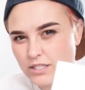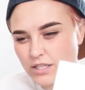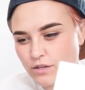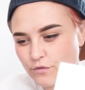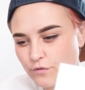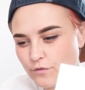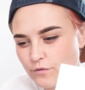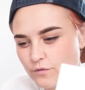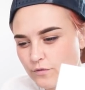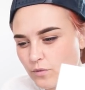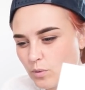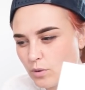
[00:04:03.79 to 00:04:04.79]
it's like a
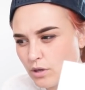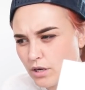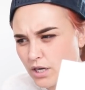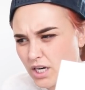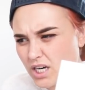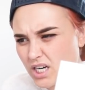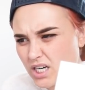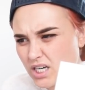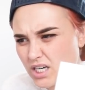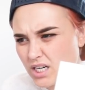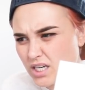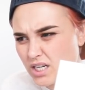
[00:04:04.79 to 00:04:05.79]
4
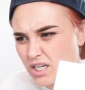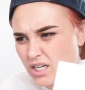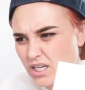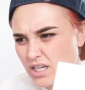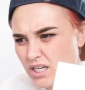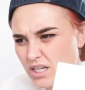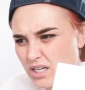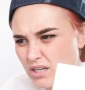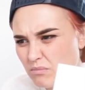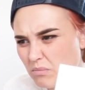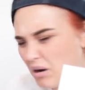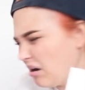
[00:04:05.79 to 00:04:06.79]

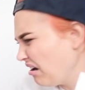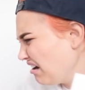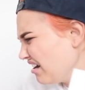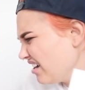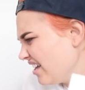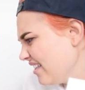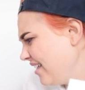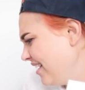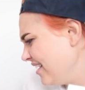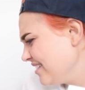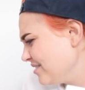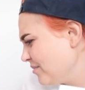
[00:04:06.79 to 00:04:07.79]
bar, I
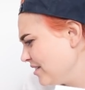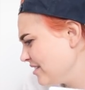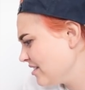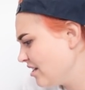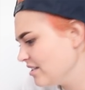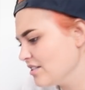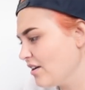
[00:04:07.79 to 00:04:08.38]
think is what it's called.